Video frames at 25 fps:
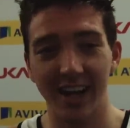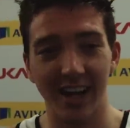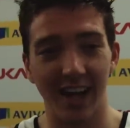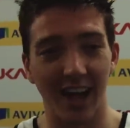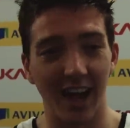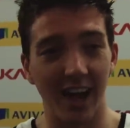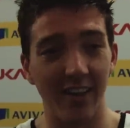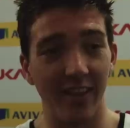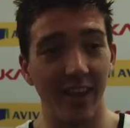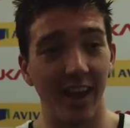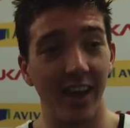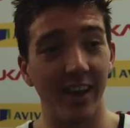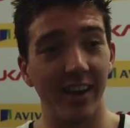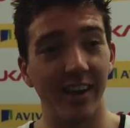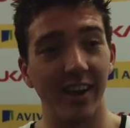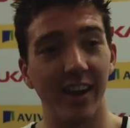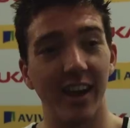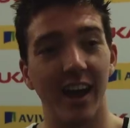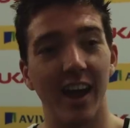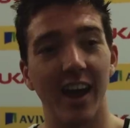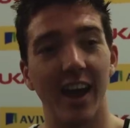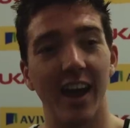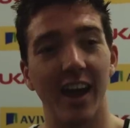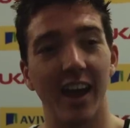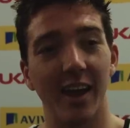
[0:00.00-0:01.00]
And then,
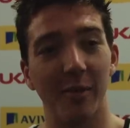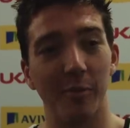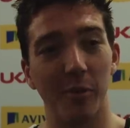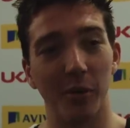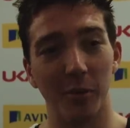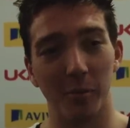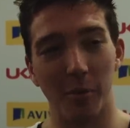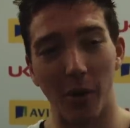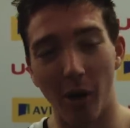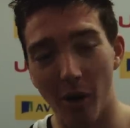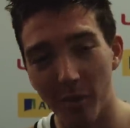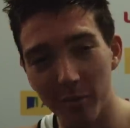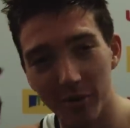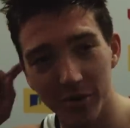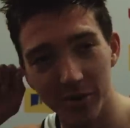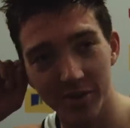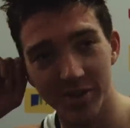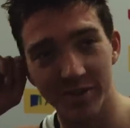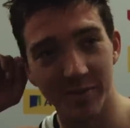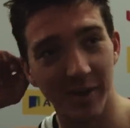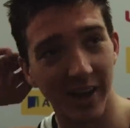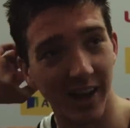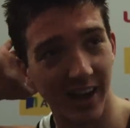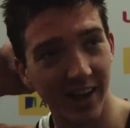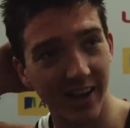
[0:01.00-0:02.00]
uh, but part of me was
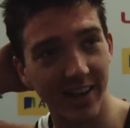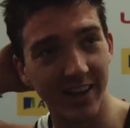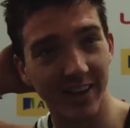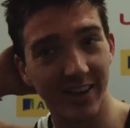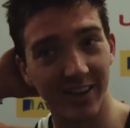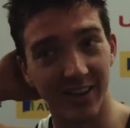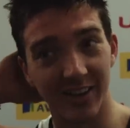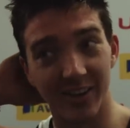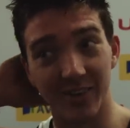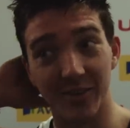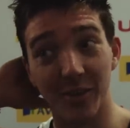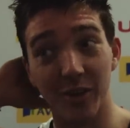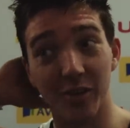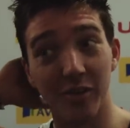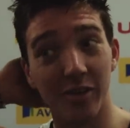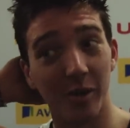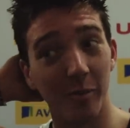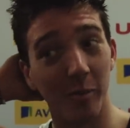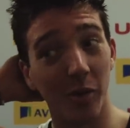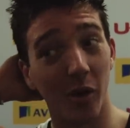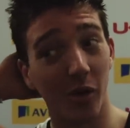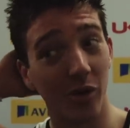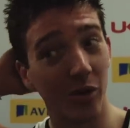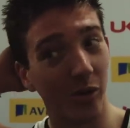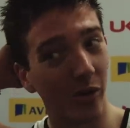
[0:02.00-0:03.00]
a bit like, oh, what if
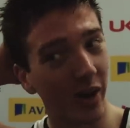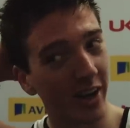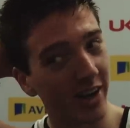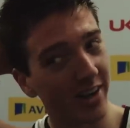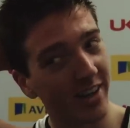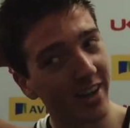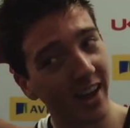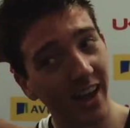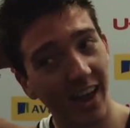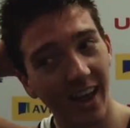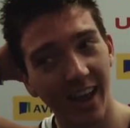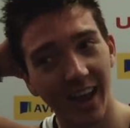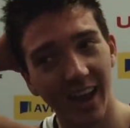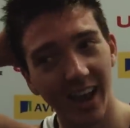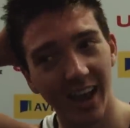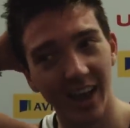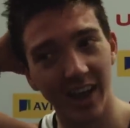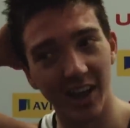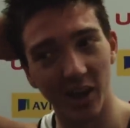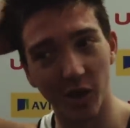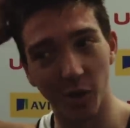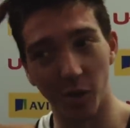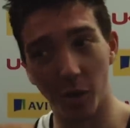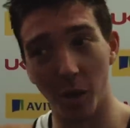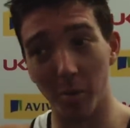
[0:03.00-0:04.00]
I'm not quite,
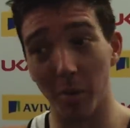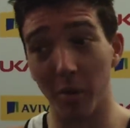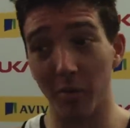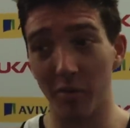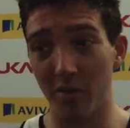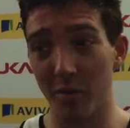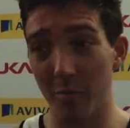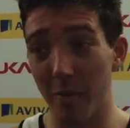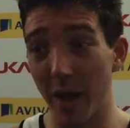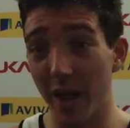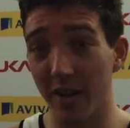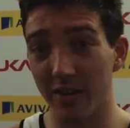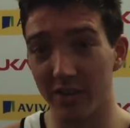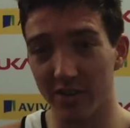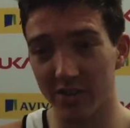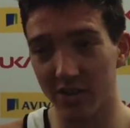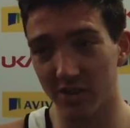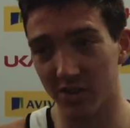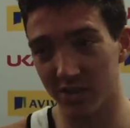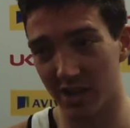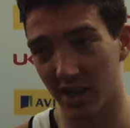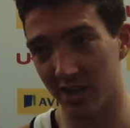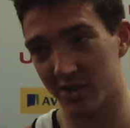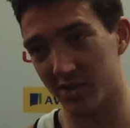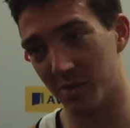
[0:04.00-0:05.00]
you know, what about the bends?
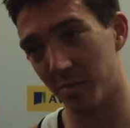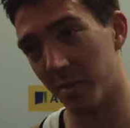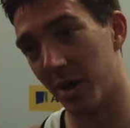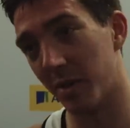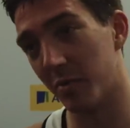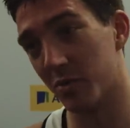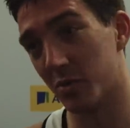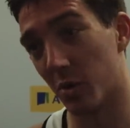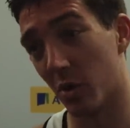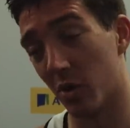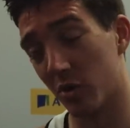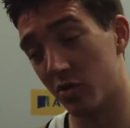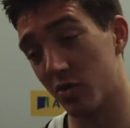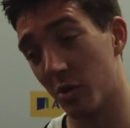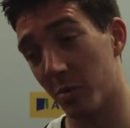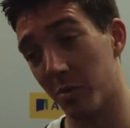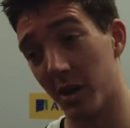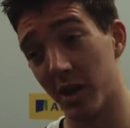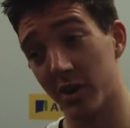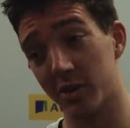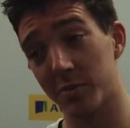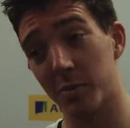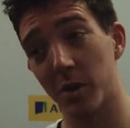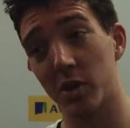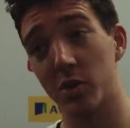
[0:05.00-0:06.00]
Because that's sometimes what trouble
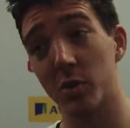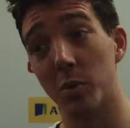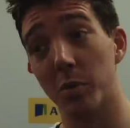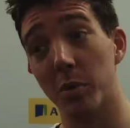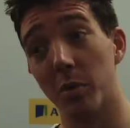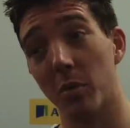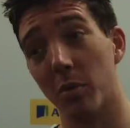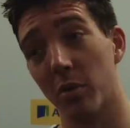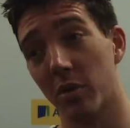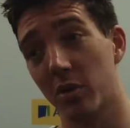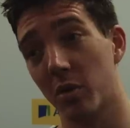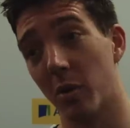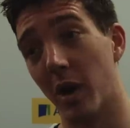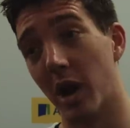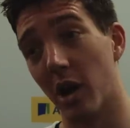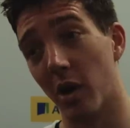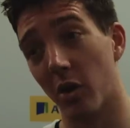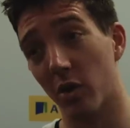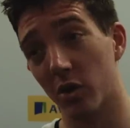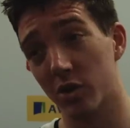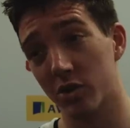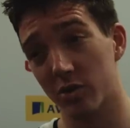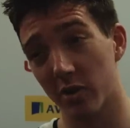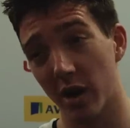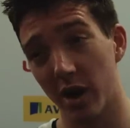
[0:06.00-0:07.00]
is, especially with people with quite
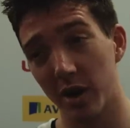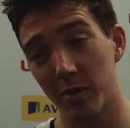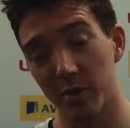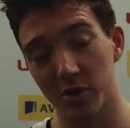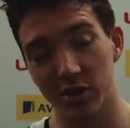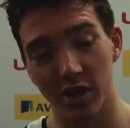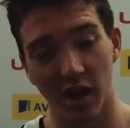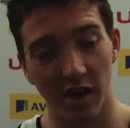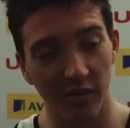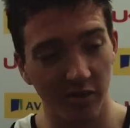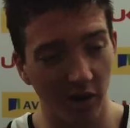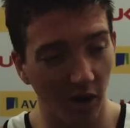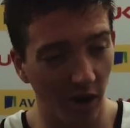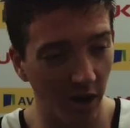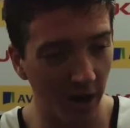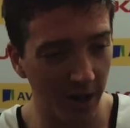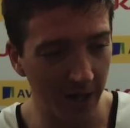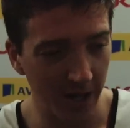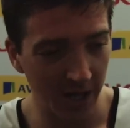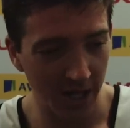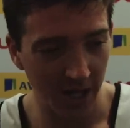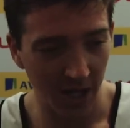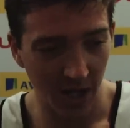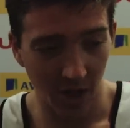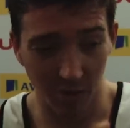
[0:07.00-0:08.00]
long stride, which I've got.
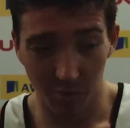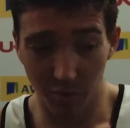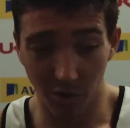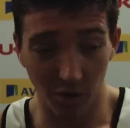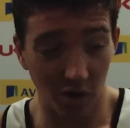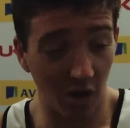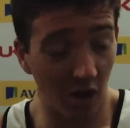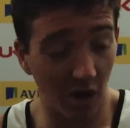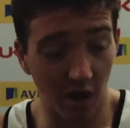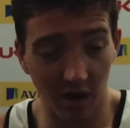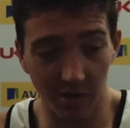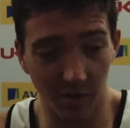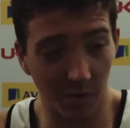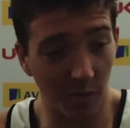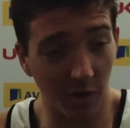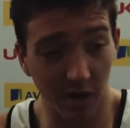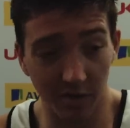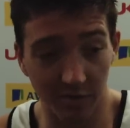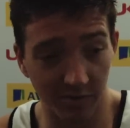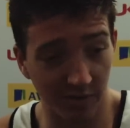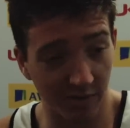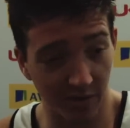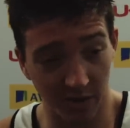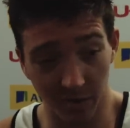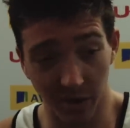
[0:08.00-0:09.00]
But no, it
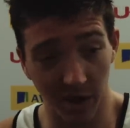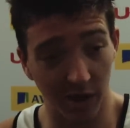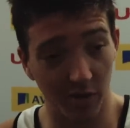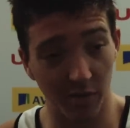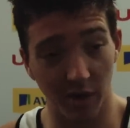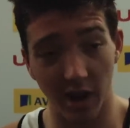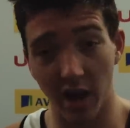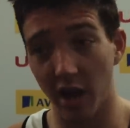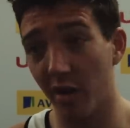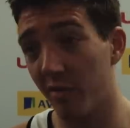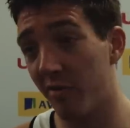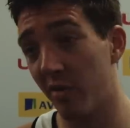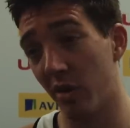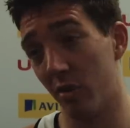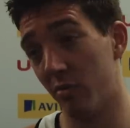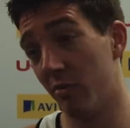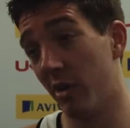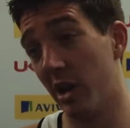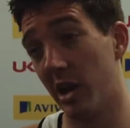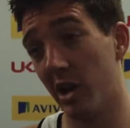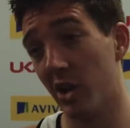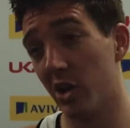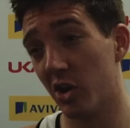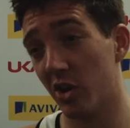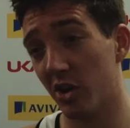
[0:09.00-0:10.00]
went, it went great. I felt
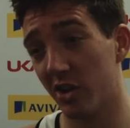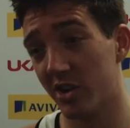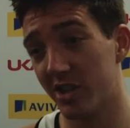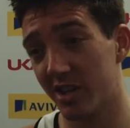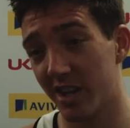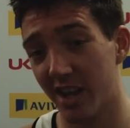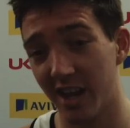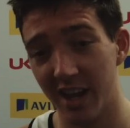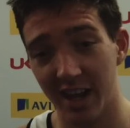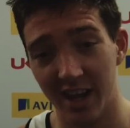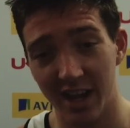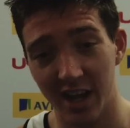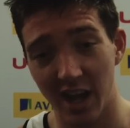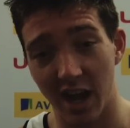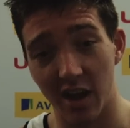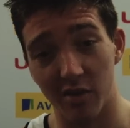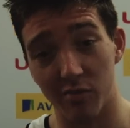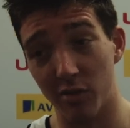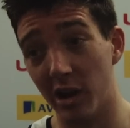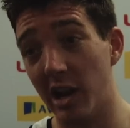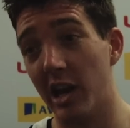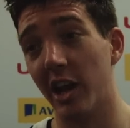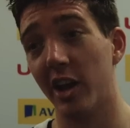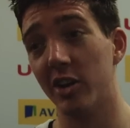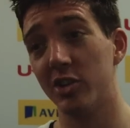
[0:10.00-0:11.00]
really good.
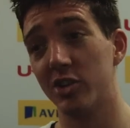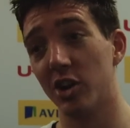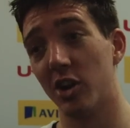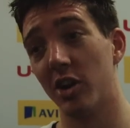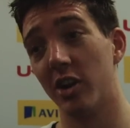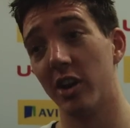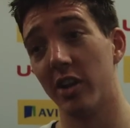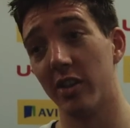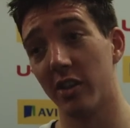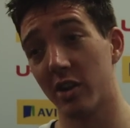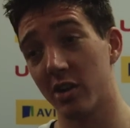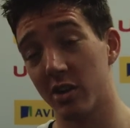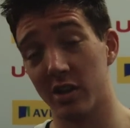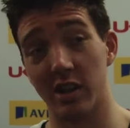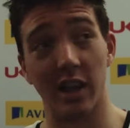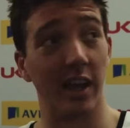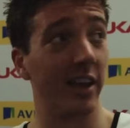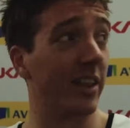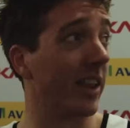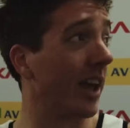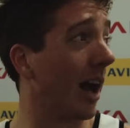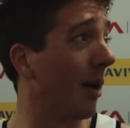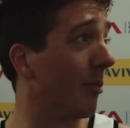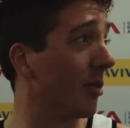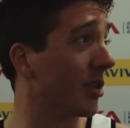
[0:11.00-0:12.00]
Really enjoyed it.
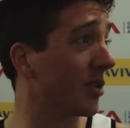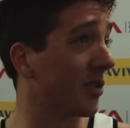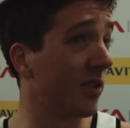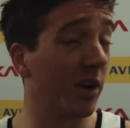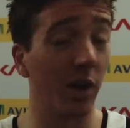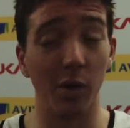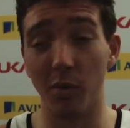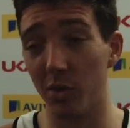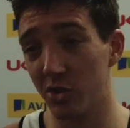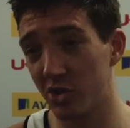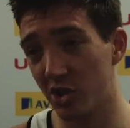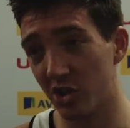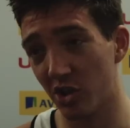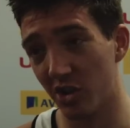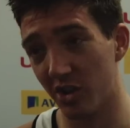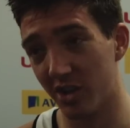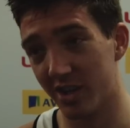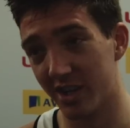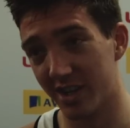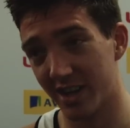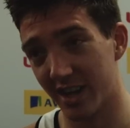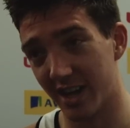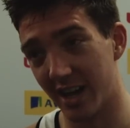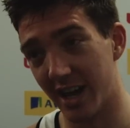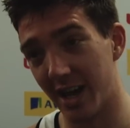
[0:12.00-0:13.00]
Like, the atmosphere was good.
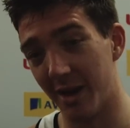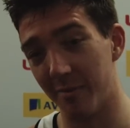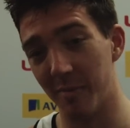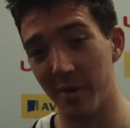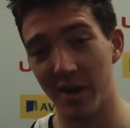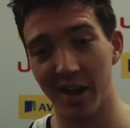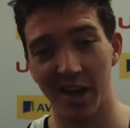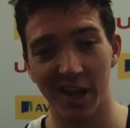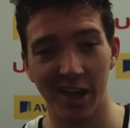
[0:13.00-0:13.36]
Um,